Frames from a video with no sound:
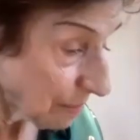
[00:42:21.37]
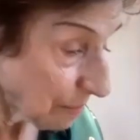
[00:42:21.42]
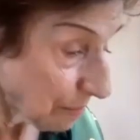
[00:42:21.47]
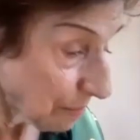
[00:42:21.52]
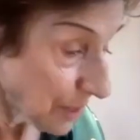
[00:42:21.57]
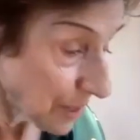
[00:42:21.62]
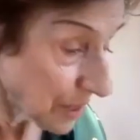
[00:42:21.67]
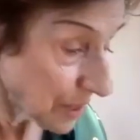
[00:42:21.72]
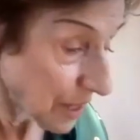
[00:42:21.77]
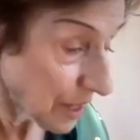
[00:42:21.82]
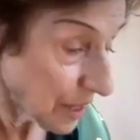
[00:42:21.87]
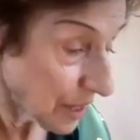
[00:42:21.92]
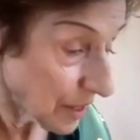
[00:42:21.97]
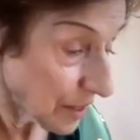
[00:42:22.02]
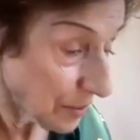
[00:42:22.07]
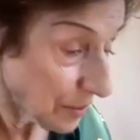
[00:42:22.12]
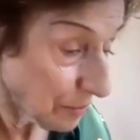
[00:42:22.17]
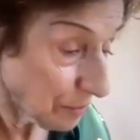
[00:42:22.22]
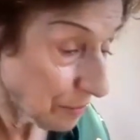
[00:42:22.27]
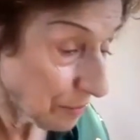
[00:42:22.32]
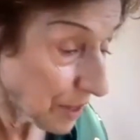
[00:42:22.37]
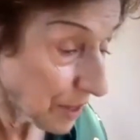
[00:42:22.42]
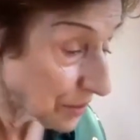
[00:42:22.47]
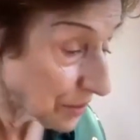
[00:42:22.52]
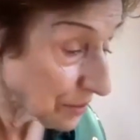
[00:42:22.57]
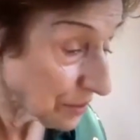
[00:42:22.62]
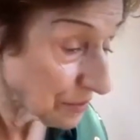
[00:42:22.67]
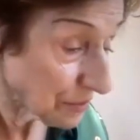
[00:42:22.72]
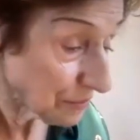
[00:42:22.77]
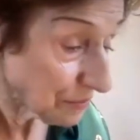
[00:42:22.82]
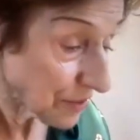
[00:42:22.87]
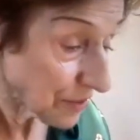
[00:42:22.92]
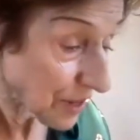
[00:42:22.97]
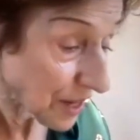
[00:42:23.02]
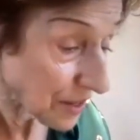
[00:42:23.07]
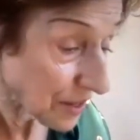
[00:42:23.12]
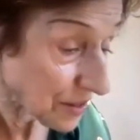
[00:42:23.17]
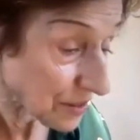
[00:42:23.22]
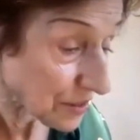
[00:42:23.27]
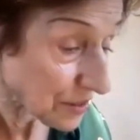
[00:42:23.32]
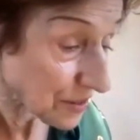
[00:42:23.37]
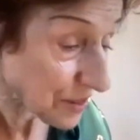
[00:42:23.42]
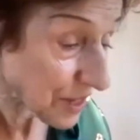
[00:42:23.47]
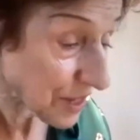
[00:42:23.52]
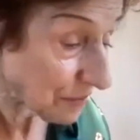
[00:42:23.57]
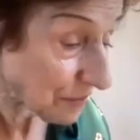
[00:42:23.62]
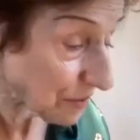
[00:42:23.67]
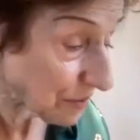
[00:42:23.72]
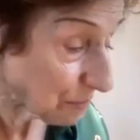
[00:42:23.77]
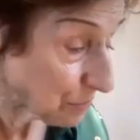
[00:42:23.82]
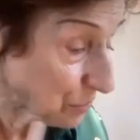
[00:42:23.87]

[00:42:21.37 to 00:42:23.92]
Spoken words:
but mother and father never